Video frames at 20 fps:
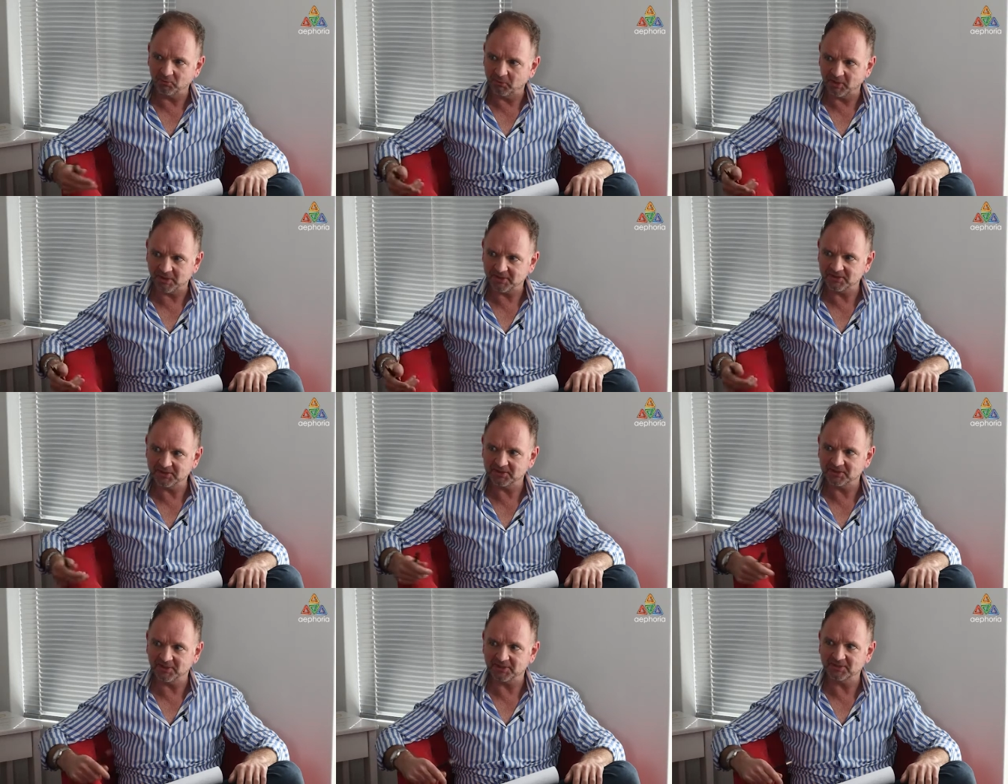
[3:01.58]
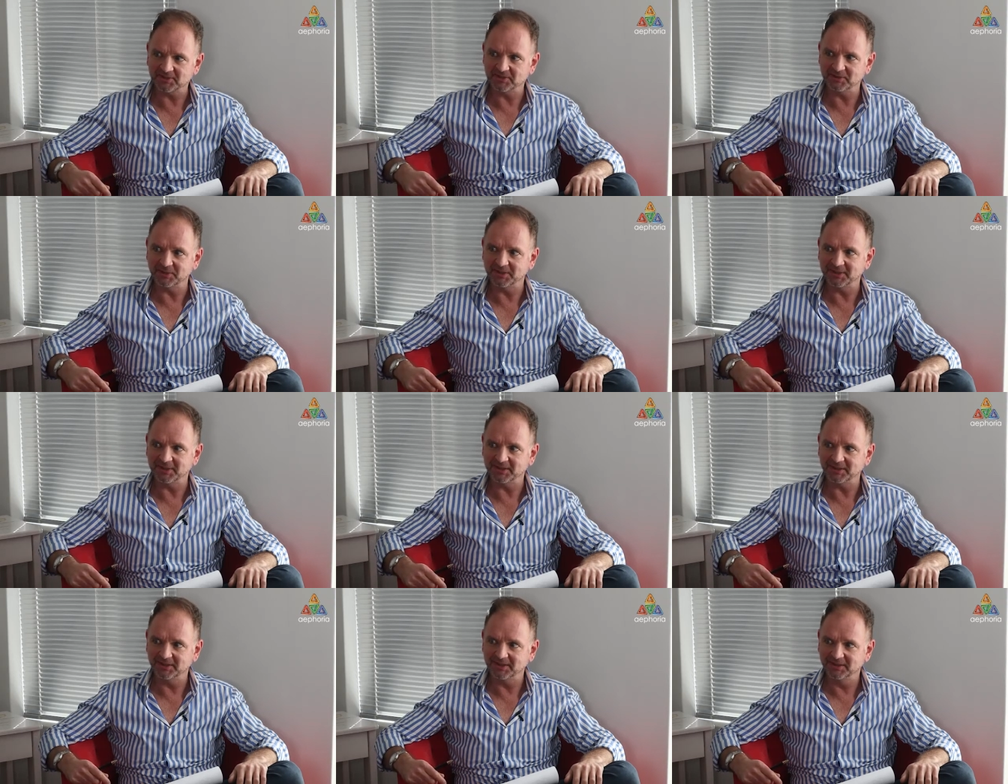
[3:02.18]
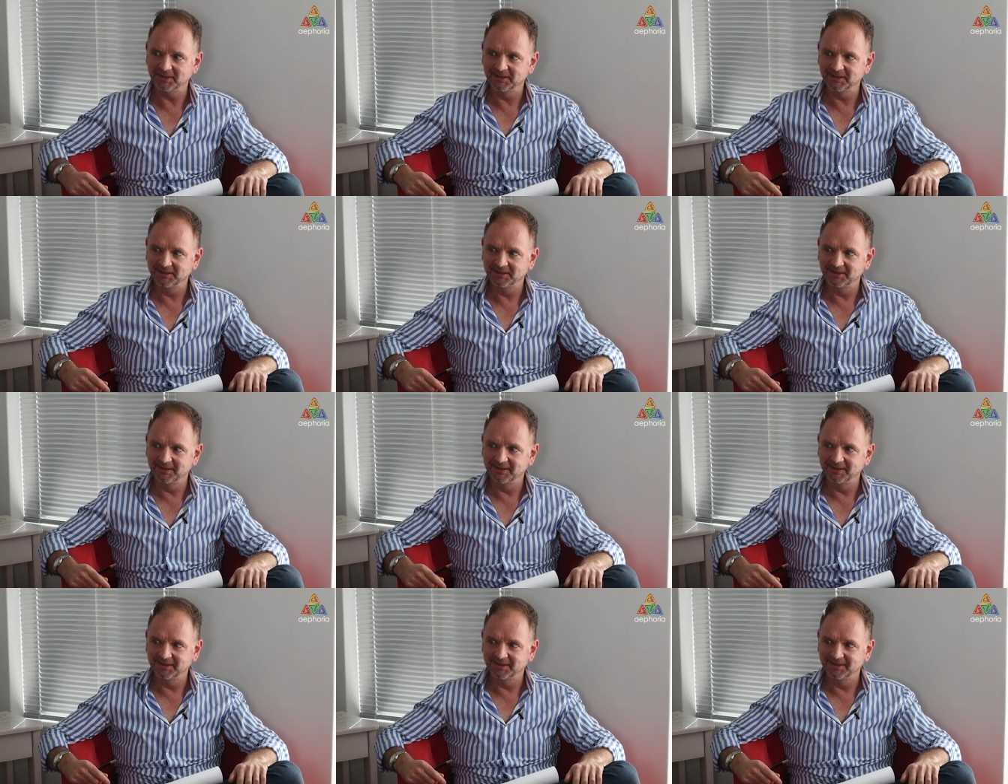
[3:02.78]
why should I do it?
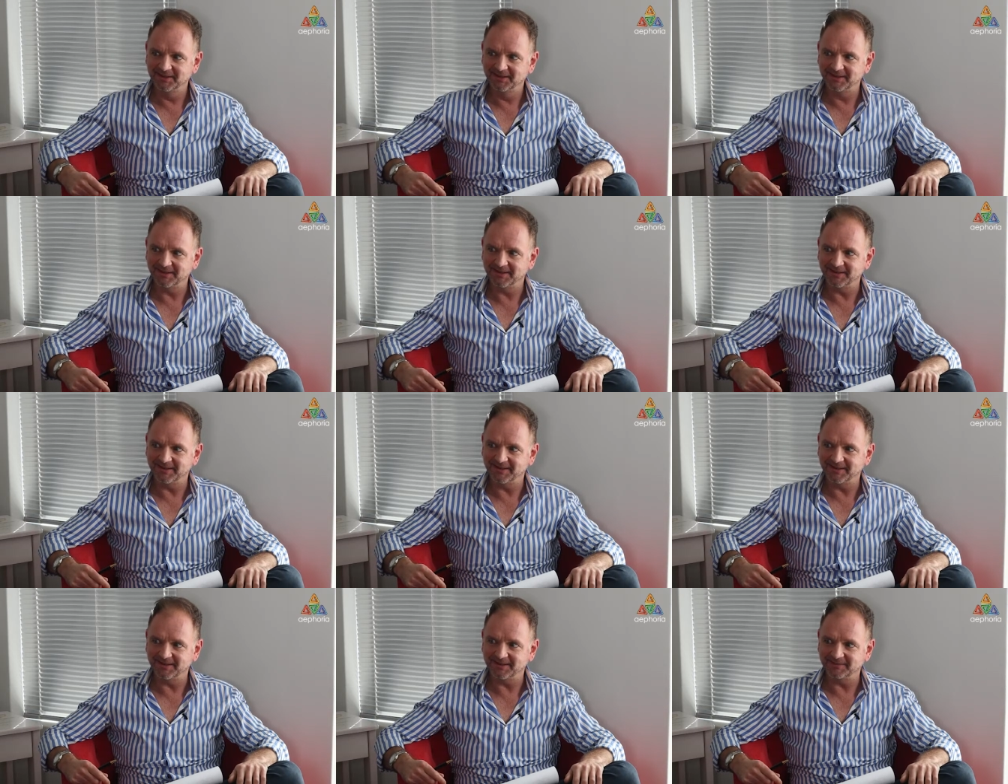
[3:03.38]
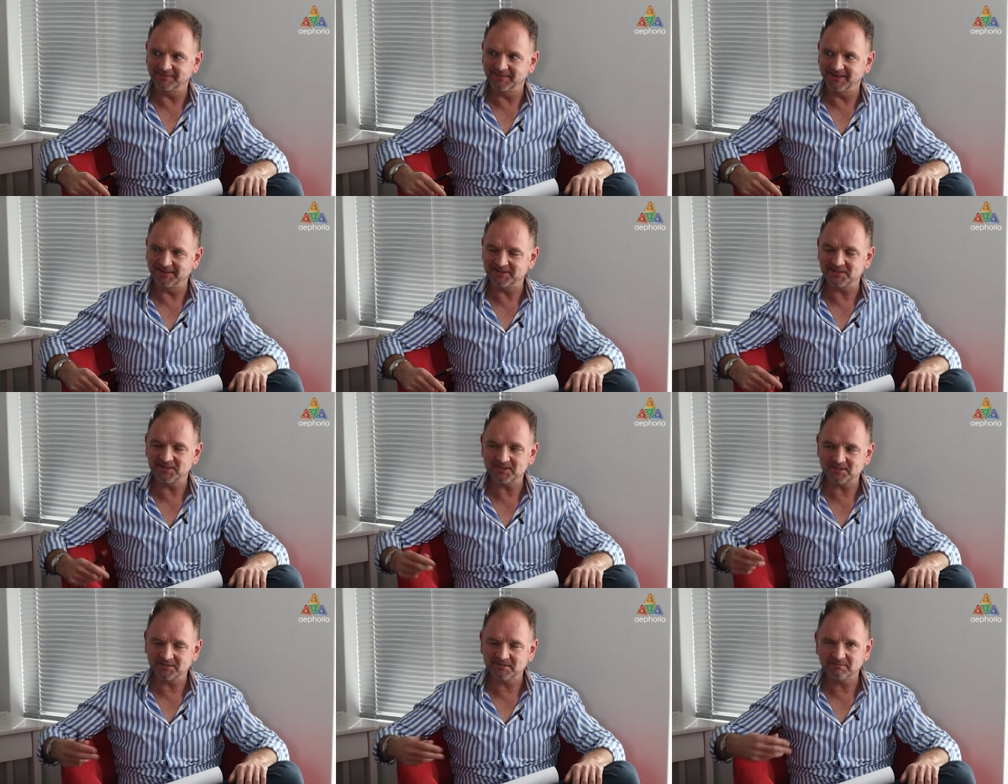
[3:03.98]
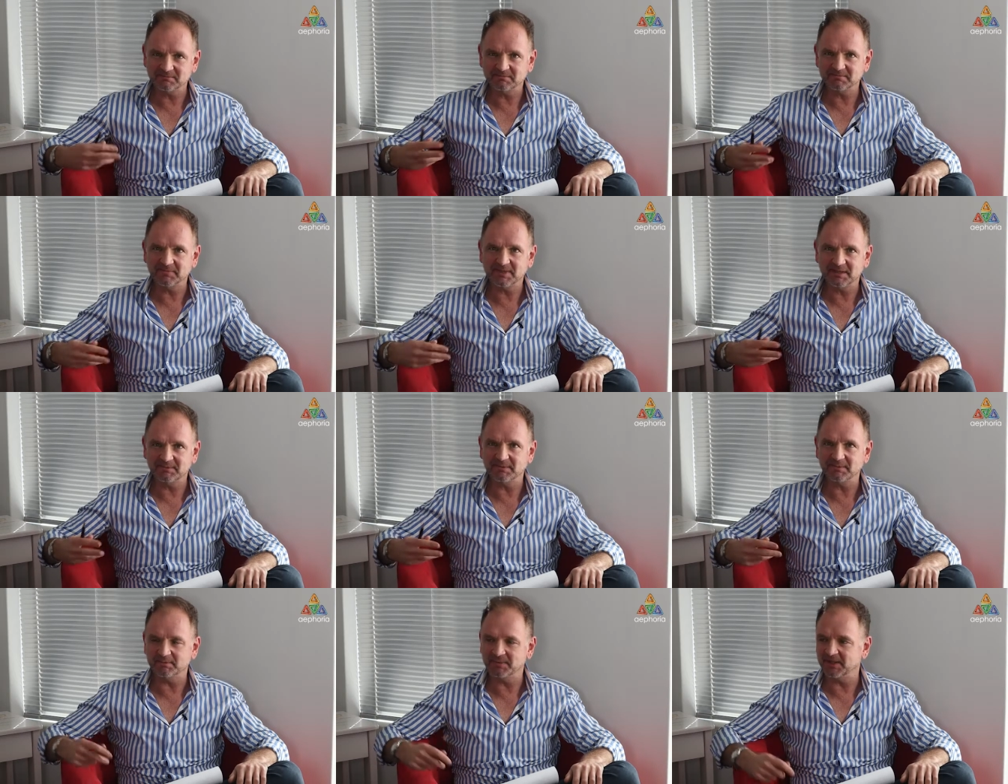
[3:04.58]
Um, and just
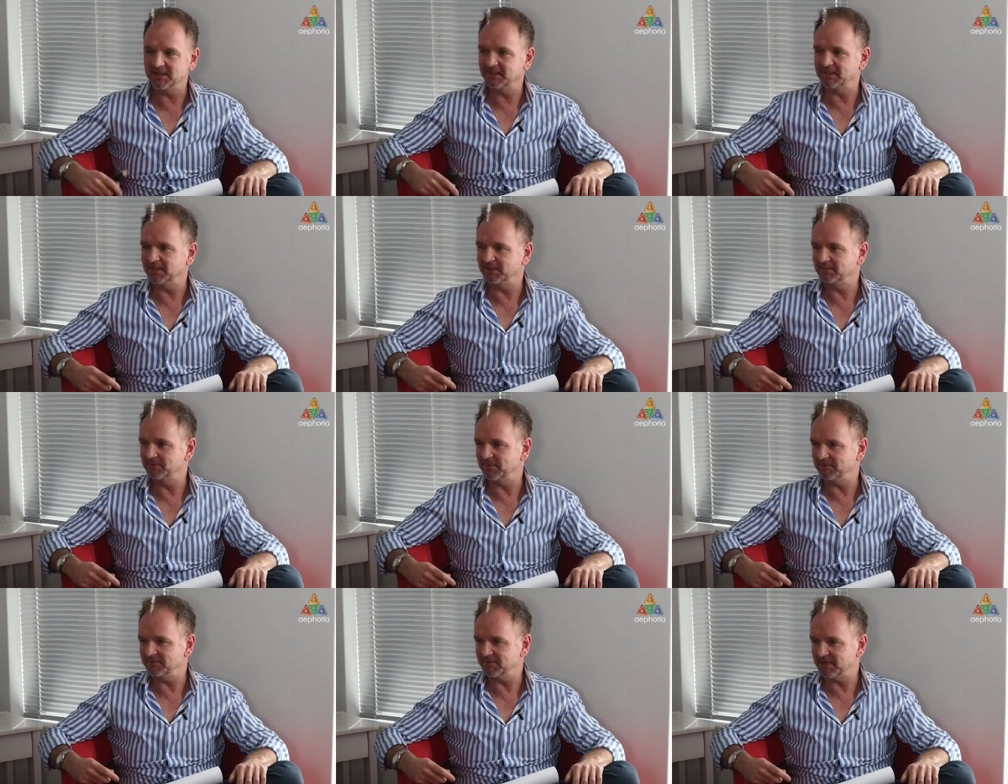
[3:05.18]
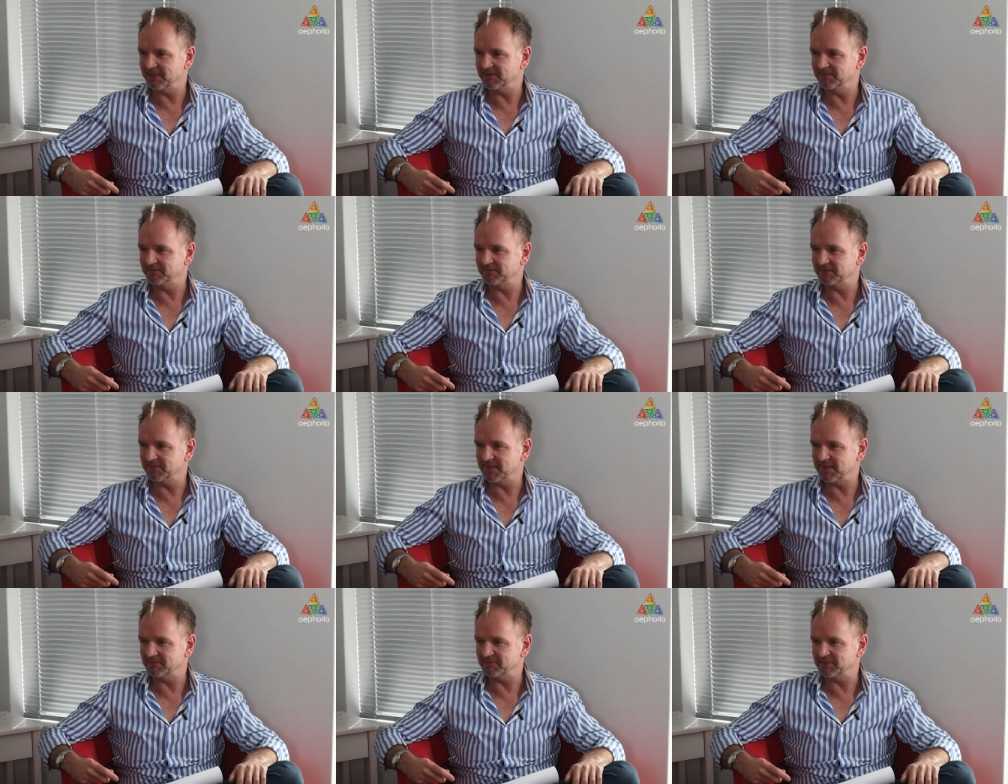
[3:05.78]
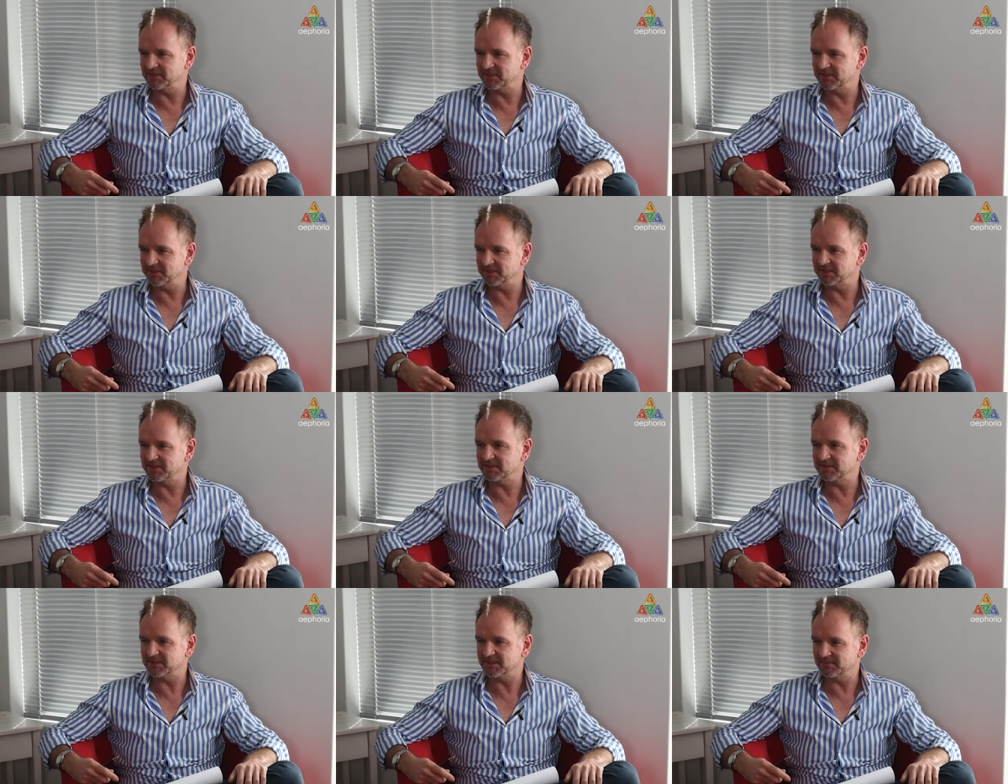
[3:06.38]
maybe being a little bit ready for that
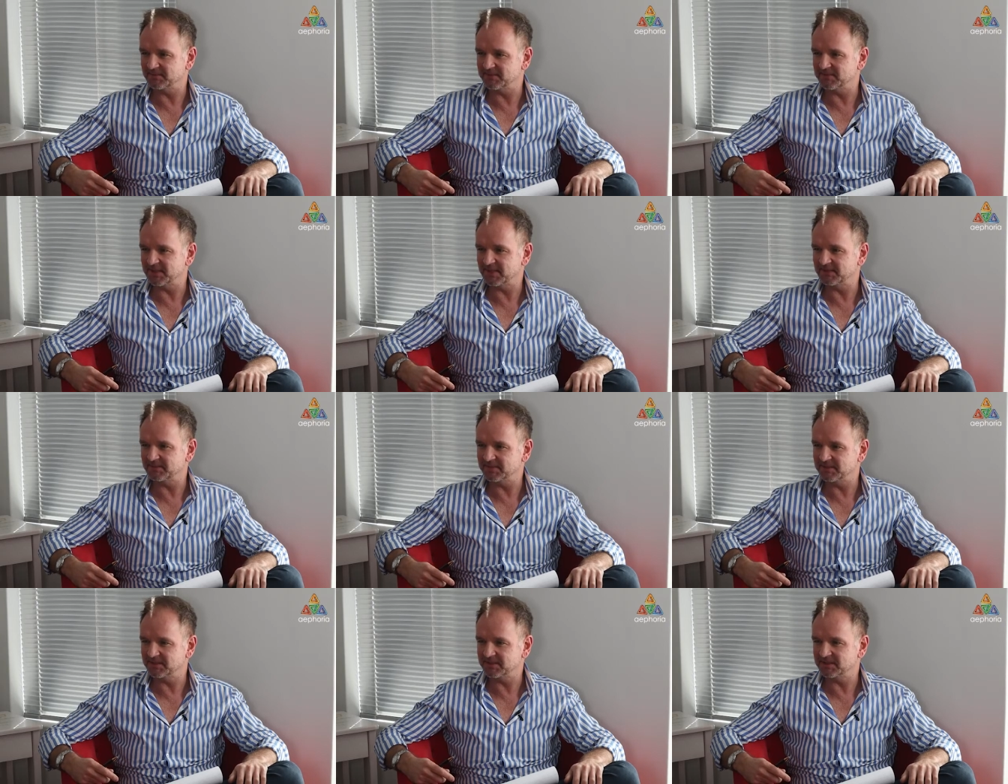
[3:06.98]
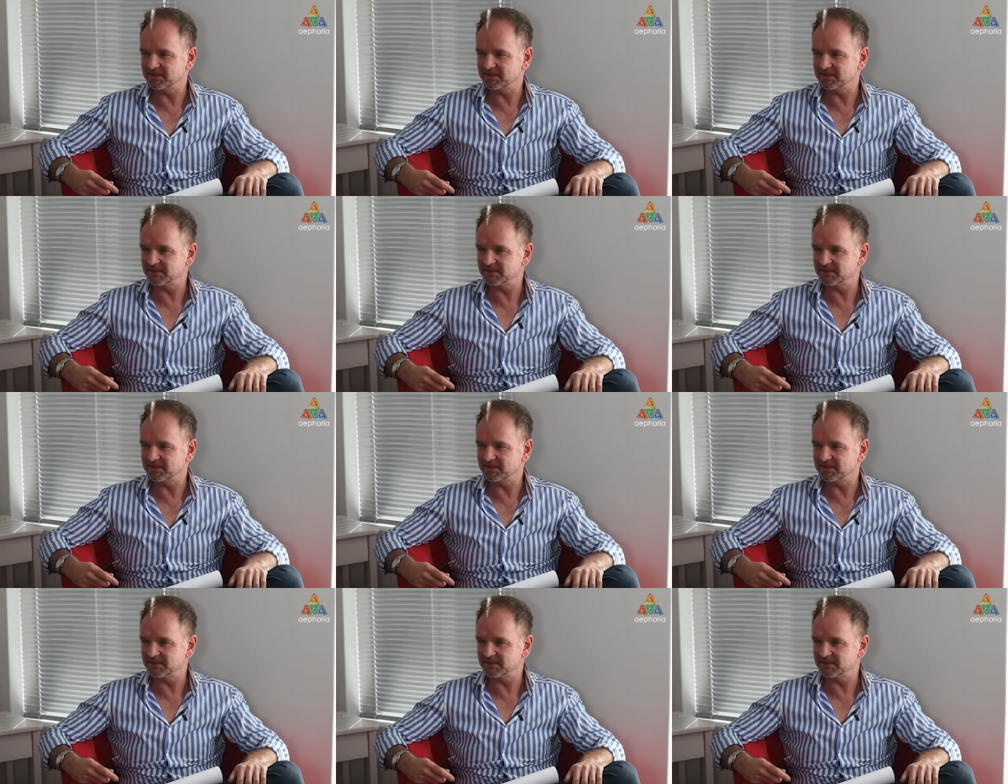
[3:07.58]
resistance sometimes,